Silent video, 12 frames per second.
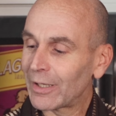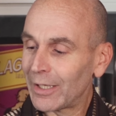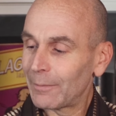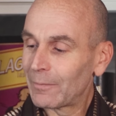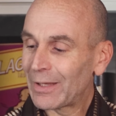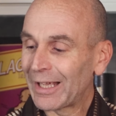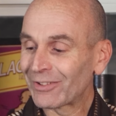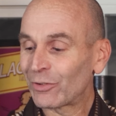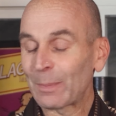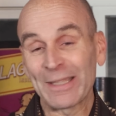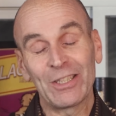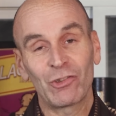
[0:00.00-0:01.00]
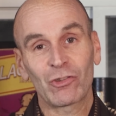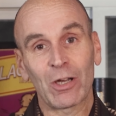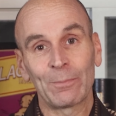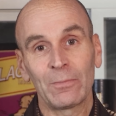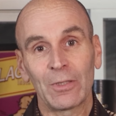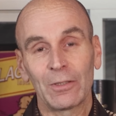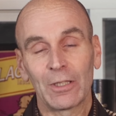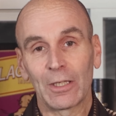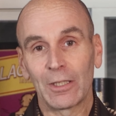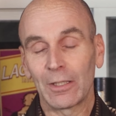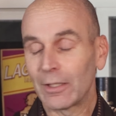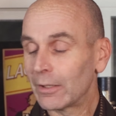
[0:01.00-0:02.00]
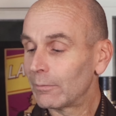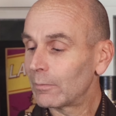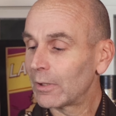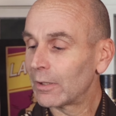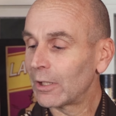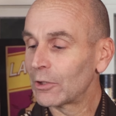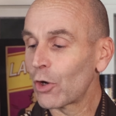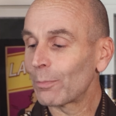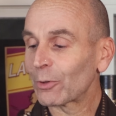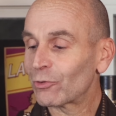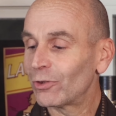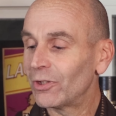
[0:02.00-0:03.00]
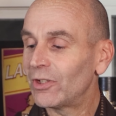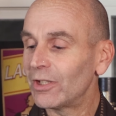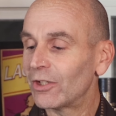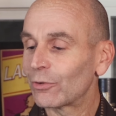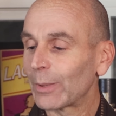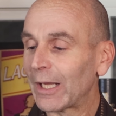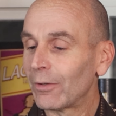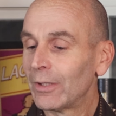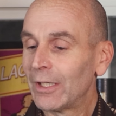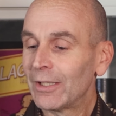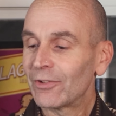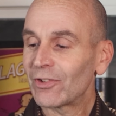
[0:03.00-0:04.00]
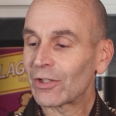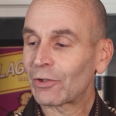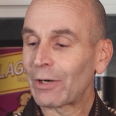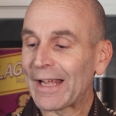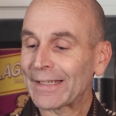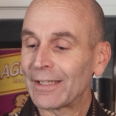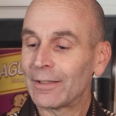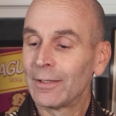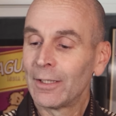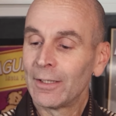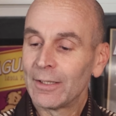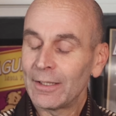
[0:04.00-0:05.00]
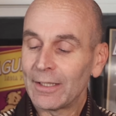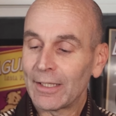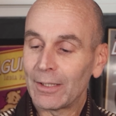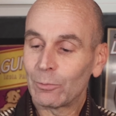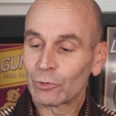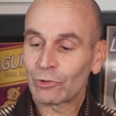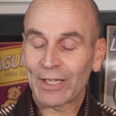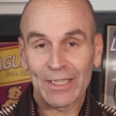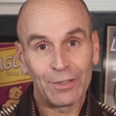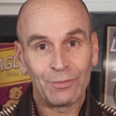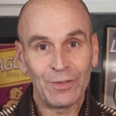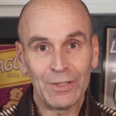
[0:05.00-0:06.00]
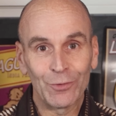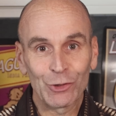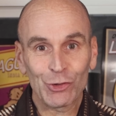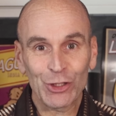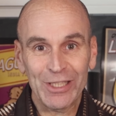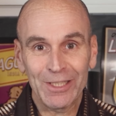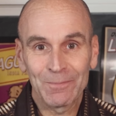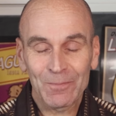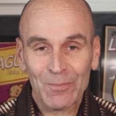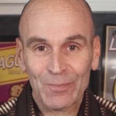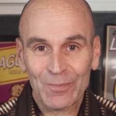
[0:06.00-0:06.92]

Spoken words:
a spiced rum an opportunity as well. It's the Kraken. We'll try the Fever Tree